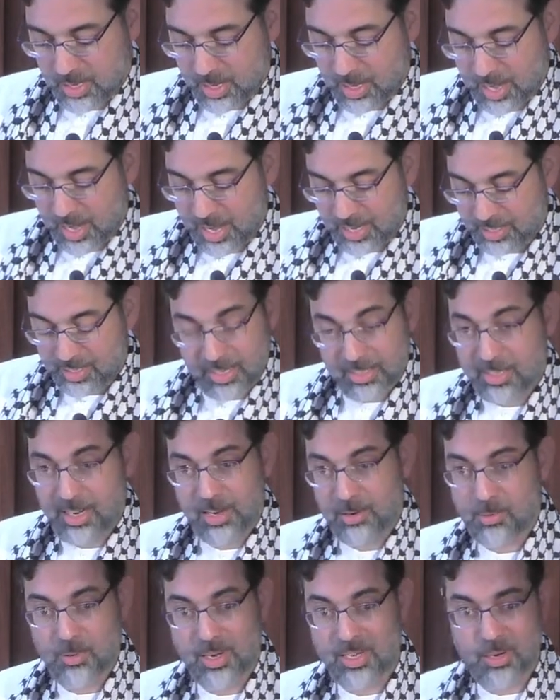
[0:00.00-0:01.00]
I
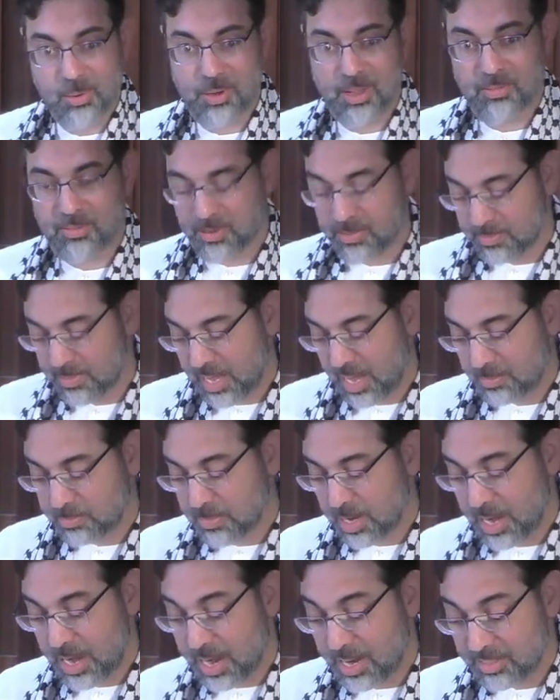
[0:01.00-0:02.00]
cannot run away from that.
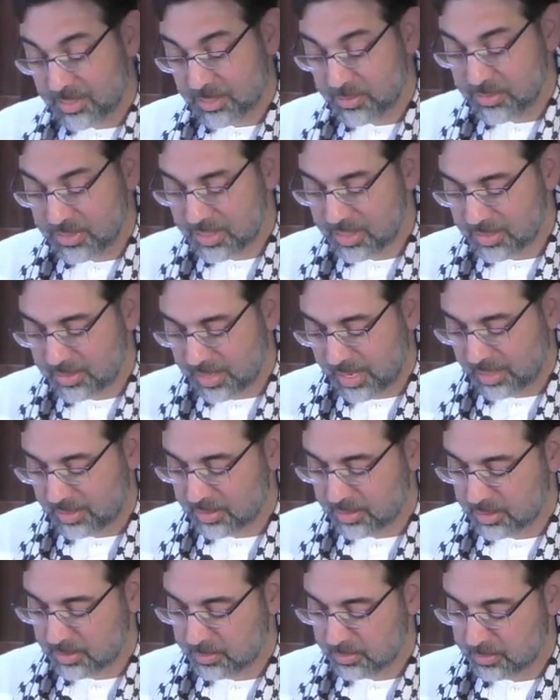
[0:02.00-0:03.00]
My eyes have seen that.